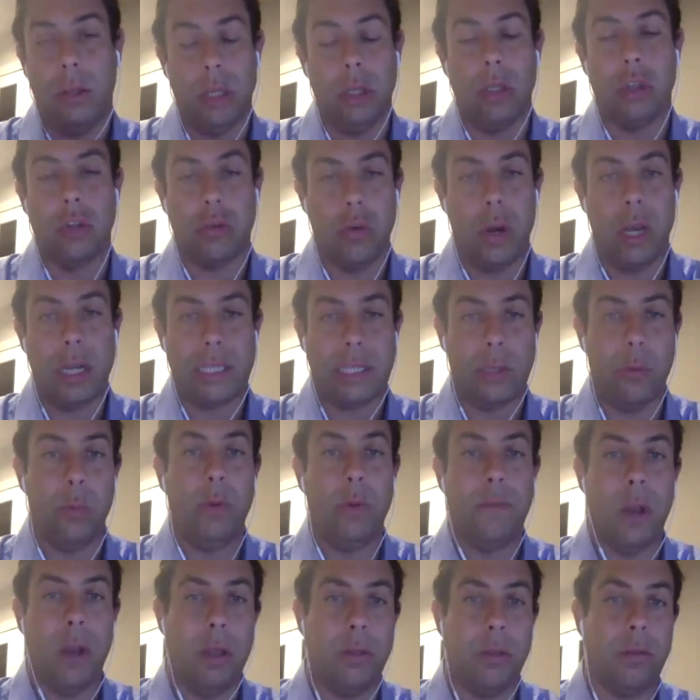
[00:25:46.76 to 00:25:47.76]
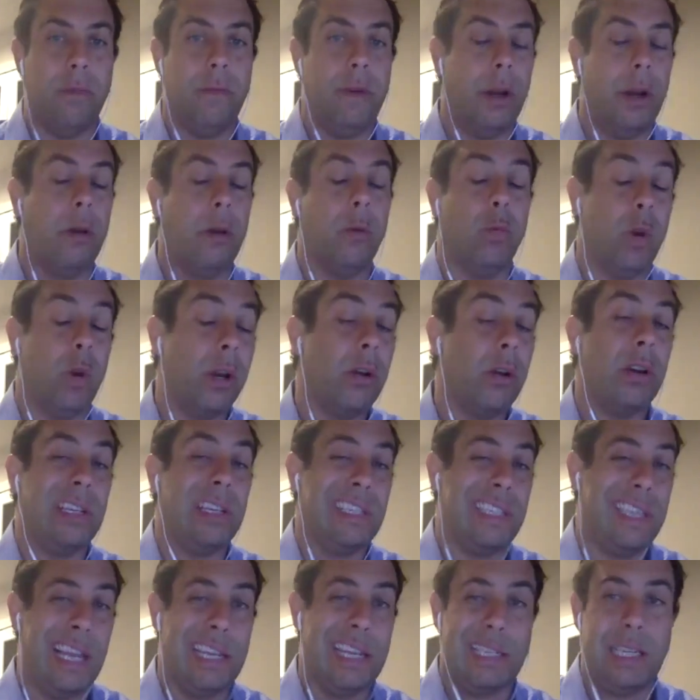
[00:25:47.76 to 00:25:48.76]
trust that we've gone through very rigorous
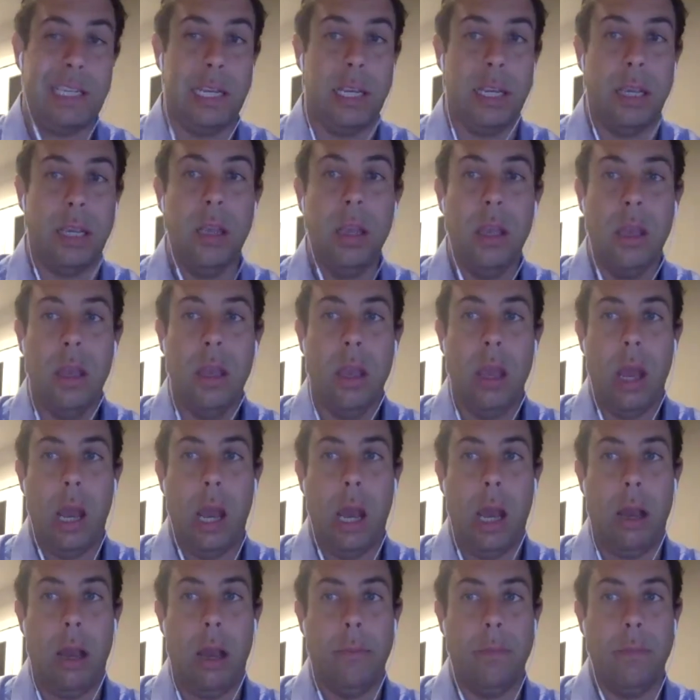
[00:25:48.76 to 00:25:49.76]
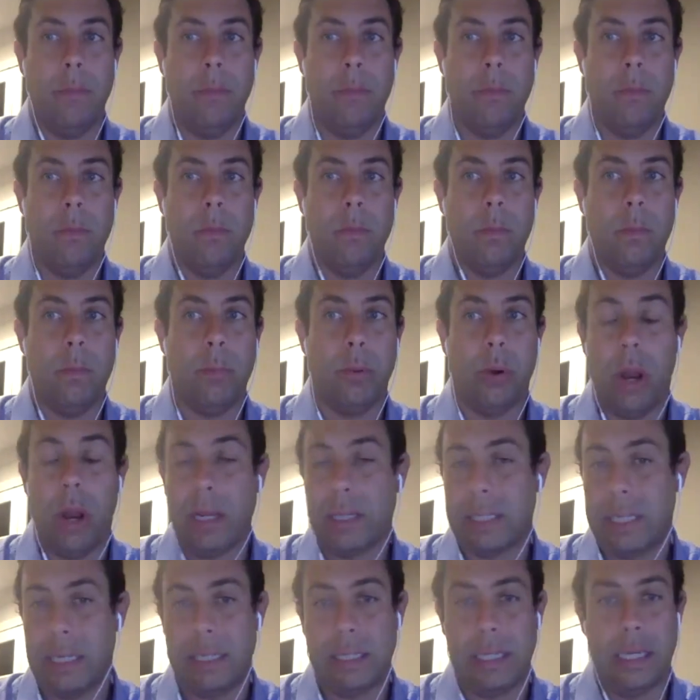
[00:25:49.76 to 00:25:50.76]
testing
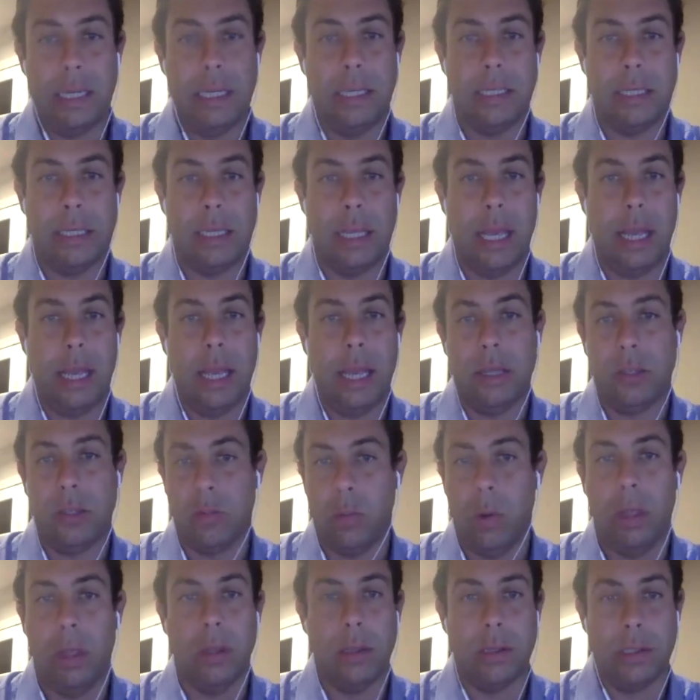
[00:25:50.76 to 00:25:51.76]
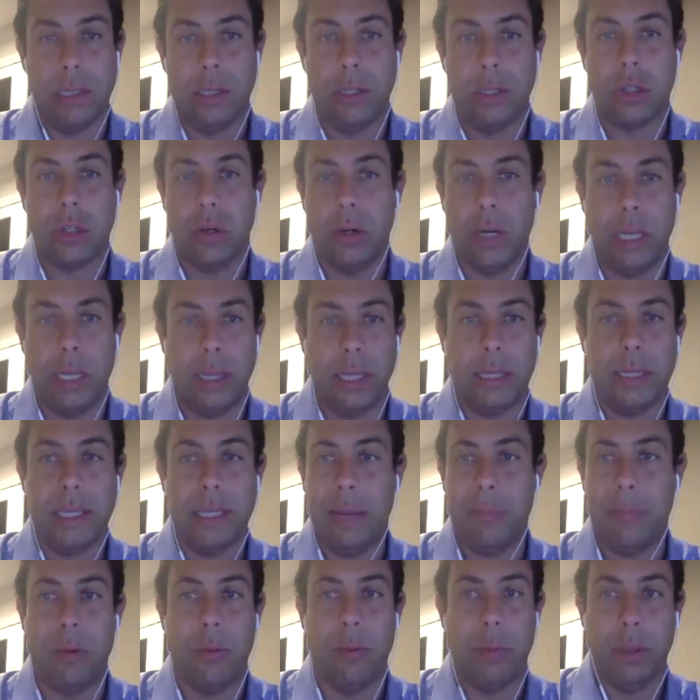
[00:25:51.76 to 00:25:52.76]
processes, as well as ensuring that
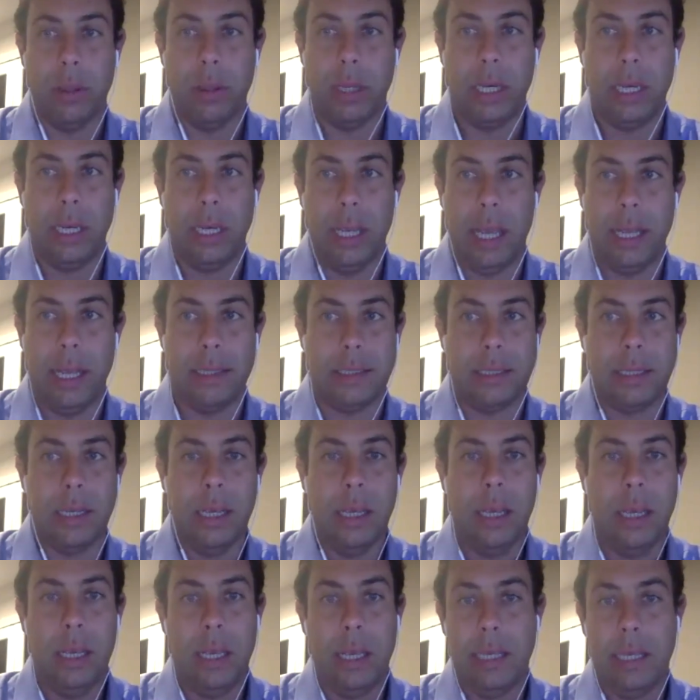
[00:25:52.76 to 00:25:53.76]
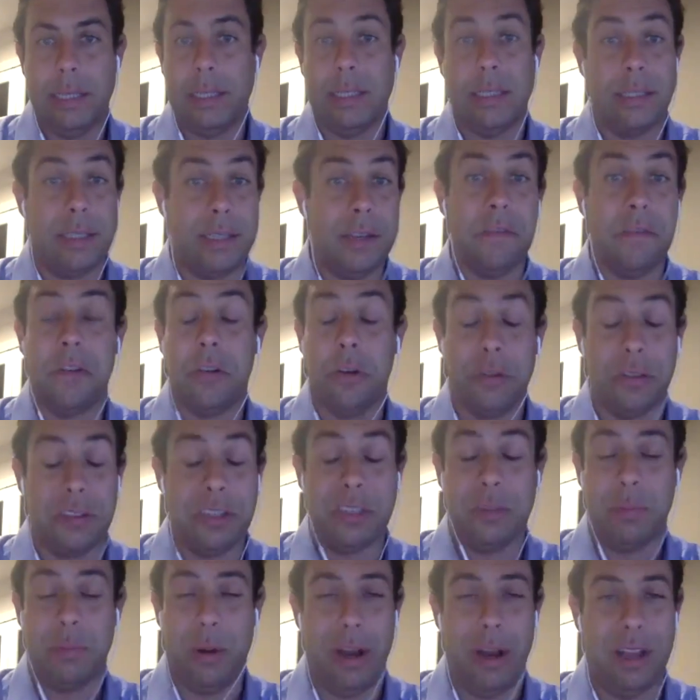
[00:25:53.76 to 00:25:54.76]
tamperability is as difficult
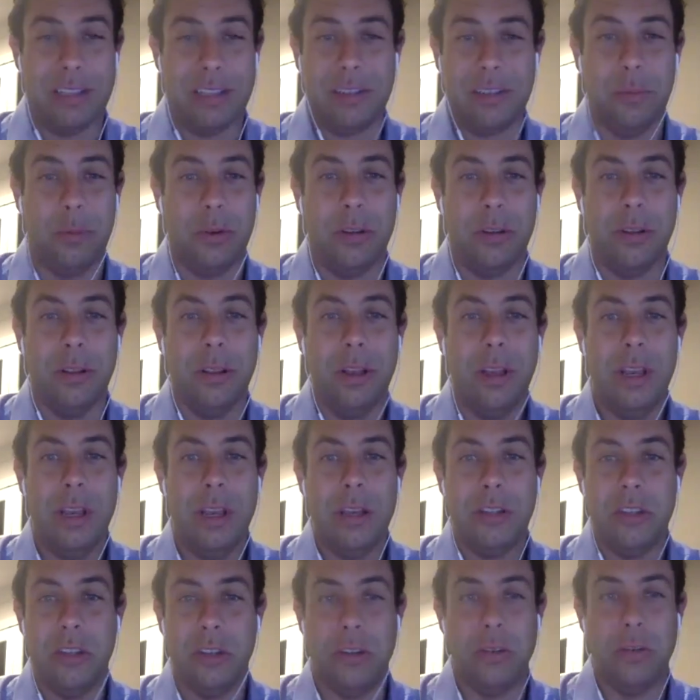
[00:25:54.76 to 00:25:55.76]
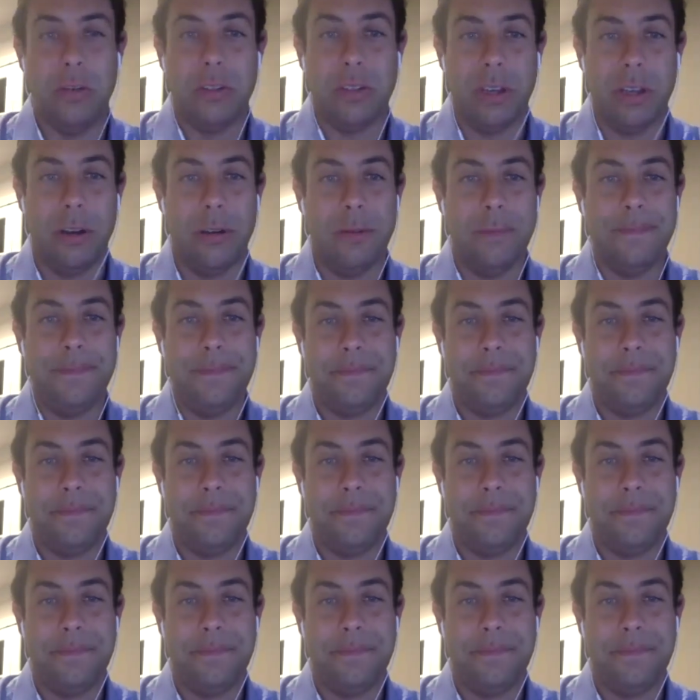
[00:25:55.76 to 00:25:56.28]
as possible to do so.